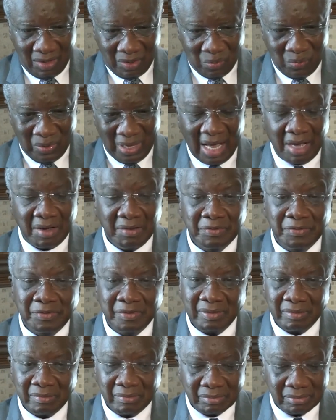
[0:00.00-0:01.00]
We have
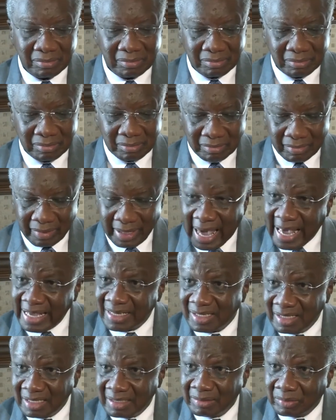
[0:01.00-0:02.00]

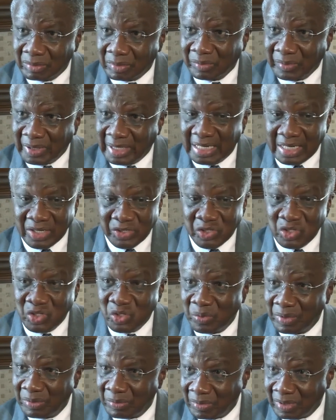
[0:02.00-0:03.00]
excellent relations
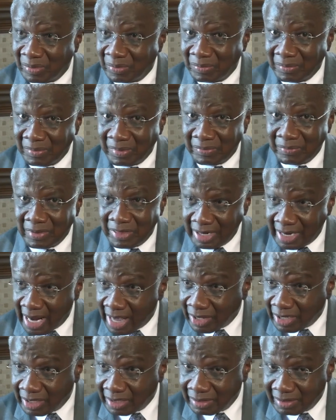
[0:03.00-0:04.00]
with the
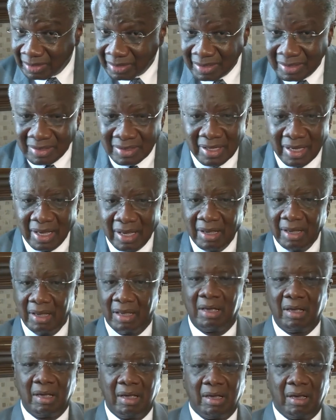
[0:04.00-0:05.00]
Netherlands.
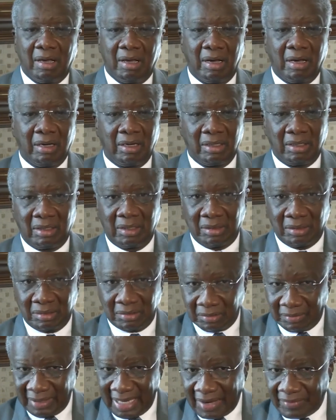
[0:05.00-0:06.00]

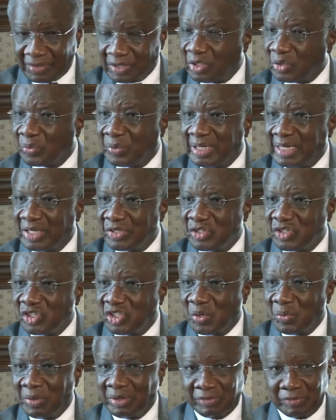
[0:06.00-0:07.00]
We have a good
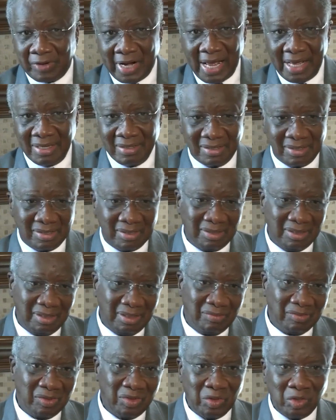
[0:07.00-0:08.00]
relationship with France,
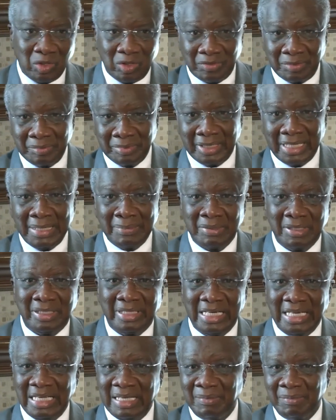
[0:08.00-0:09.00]
even though from time to
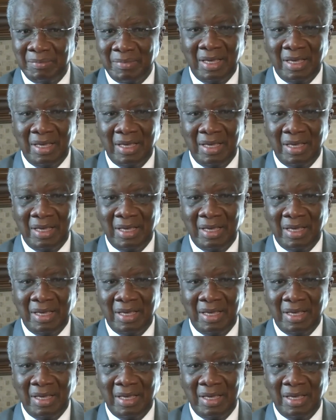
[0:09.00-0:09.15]
time